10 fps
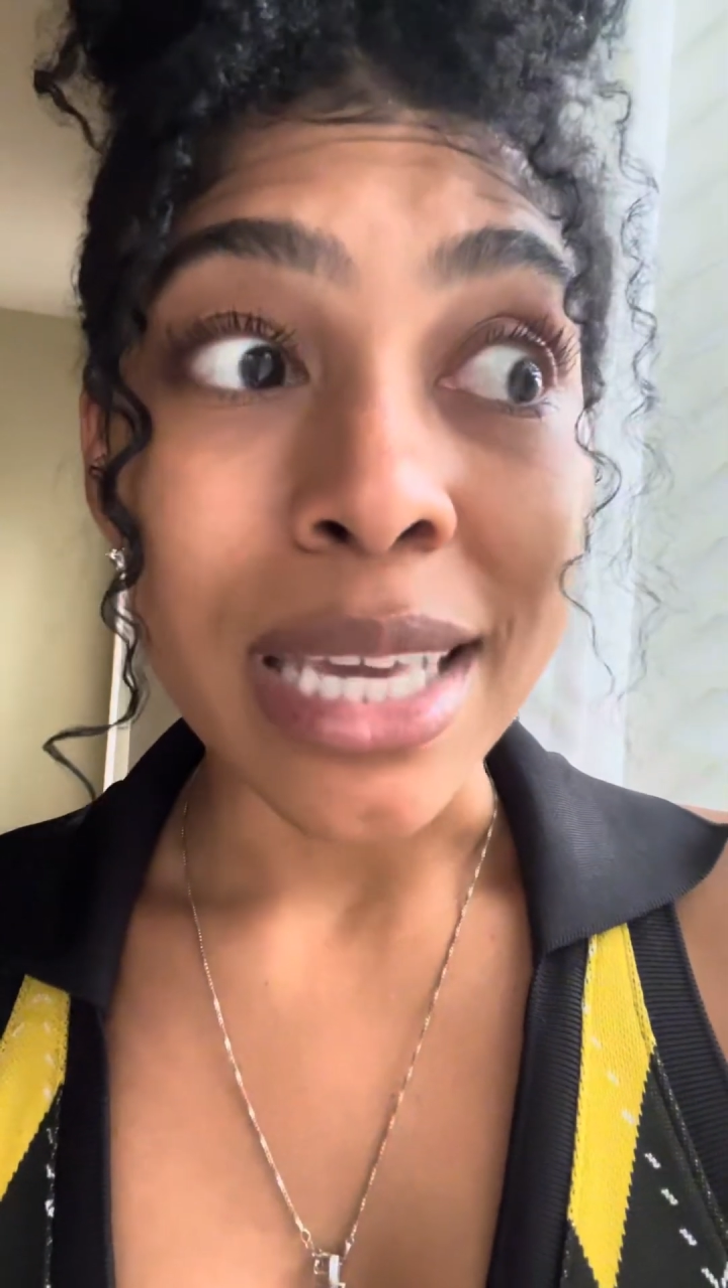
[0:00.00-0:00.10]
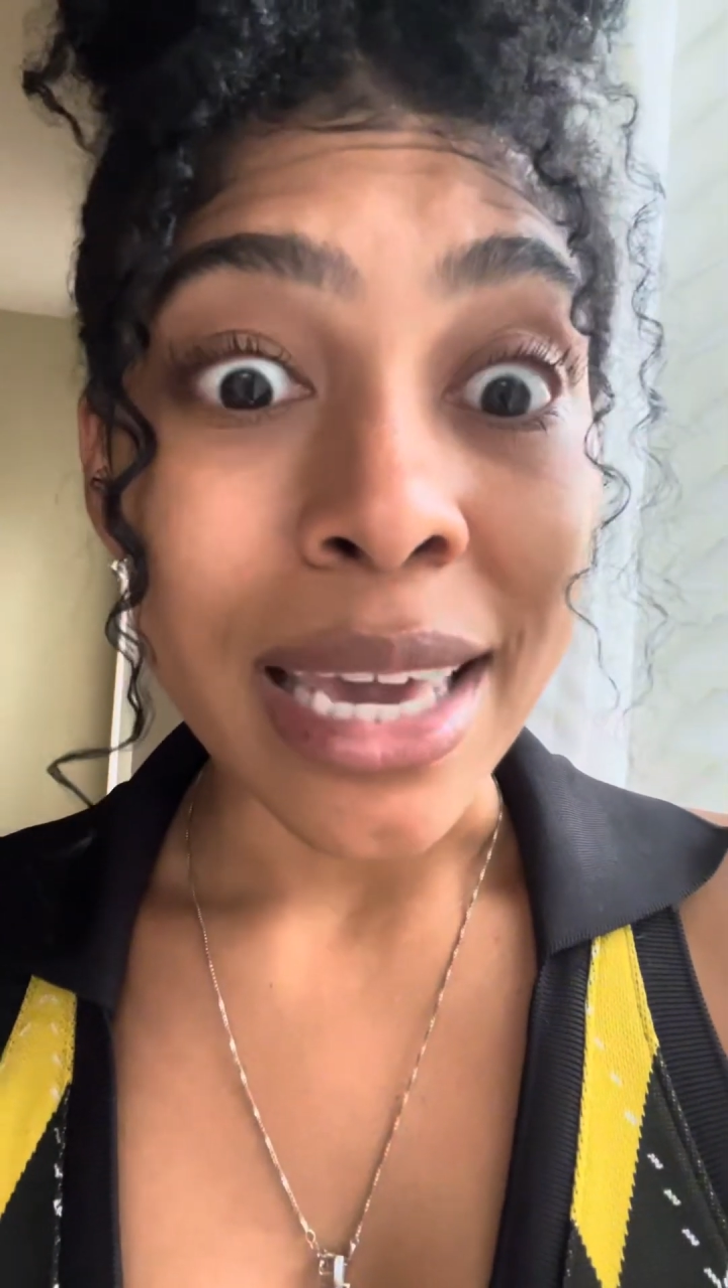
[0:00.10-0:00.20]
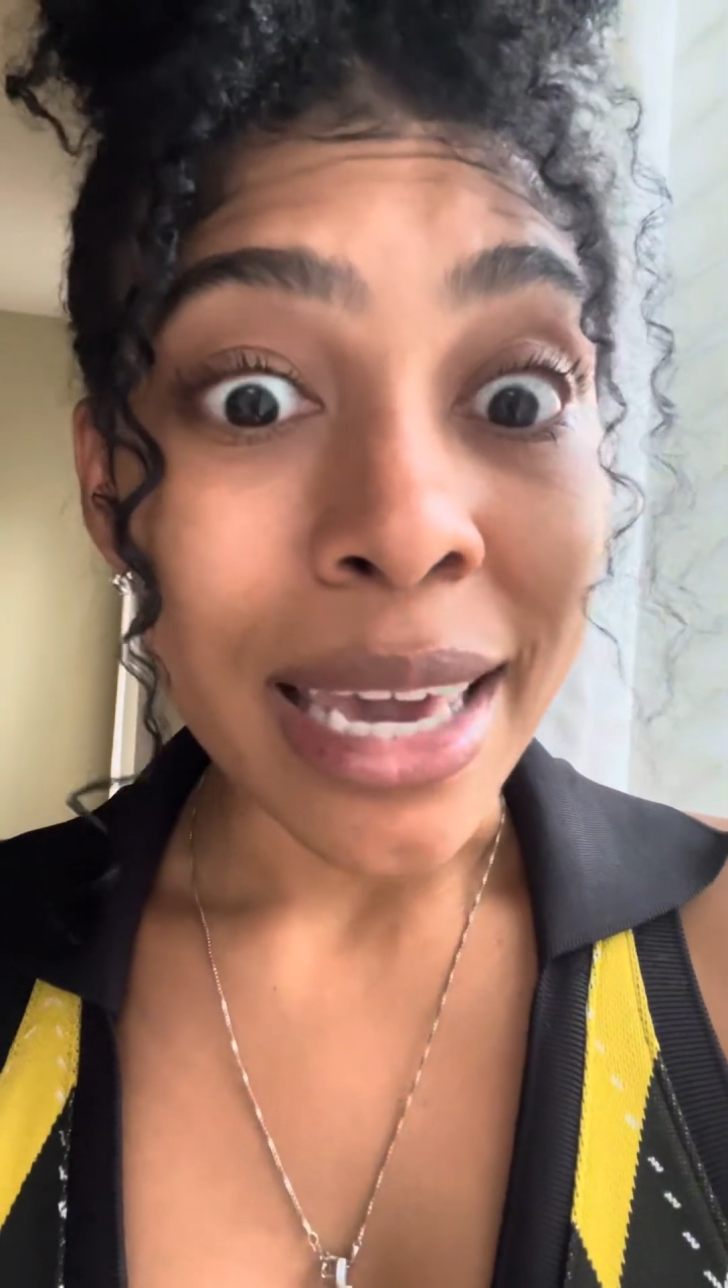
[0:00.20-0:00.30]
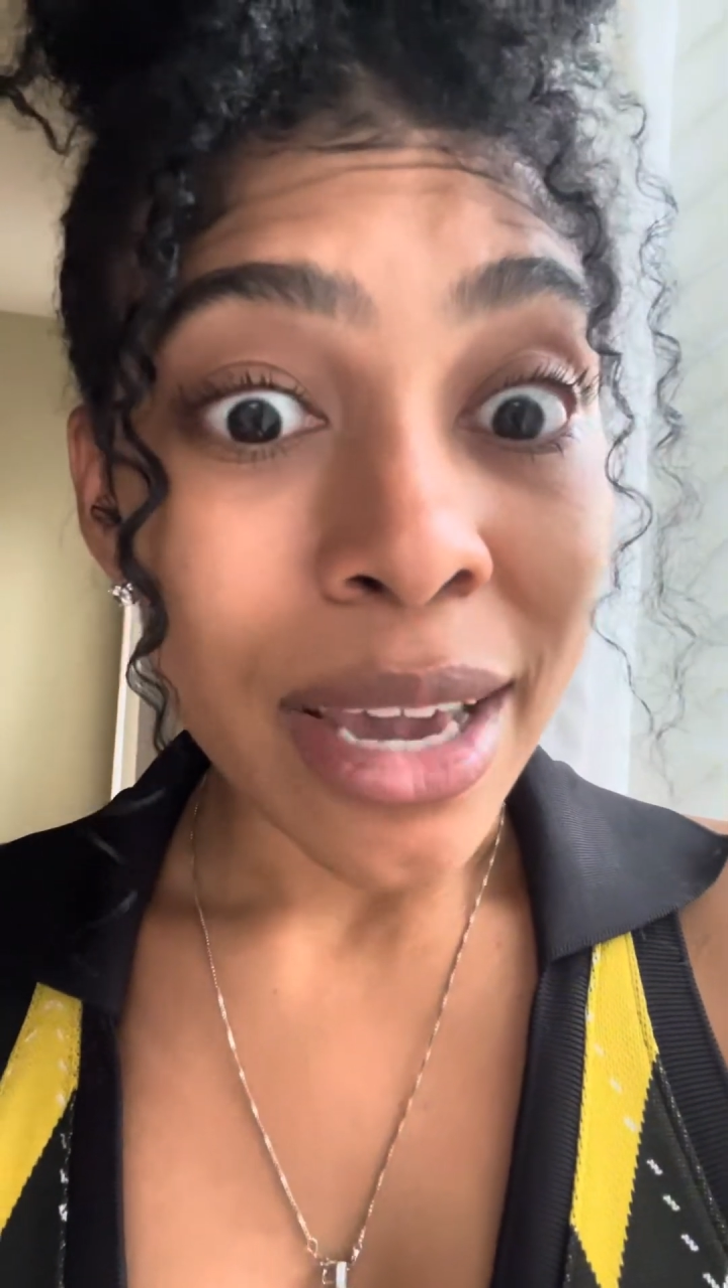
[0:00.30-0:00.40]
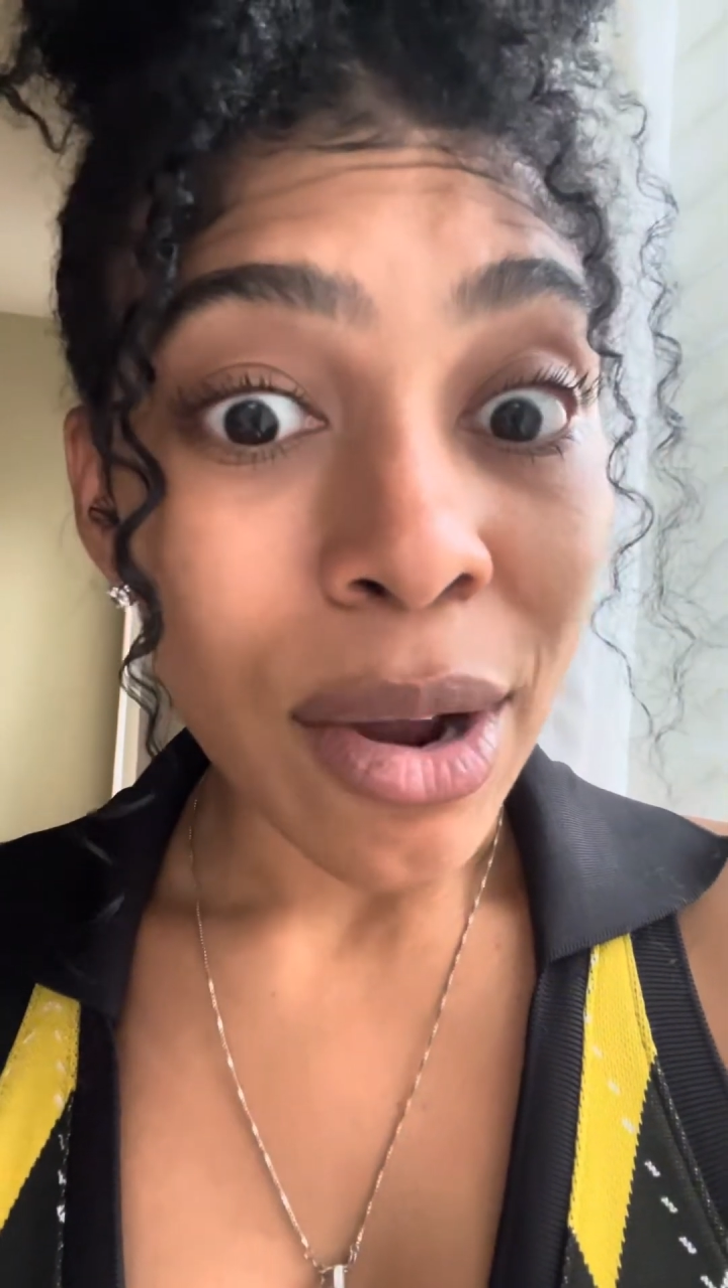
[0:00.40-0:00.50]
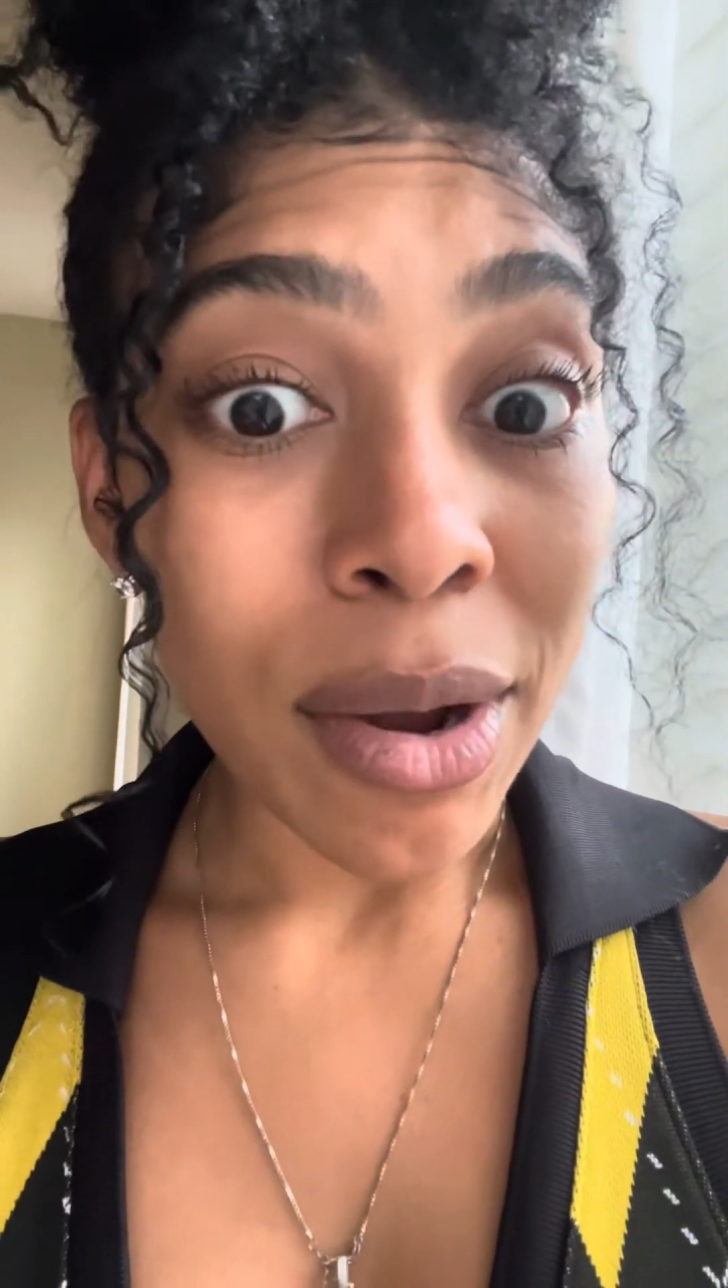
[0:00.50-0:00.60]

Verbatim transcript: hear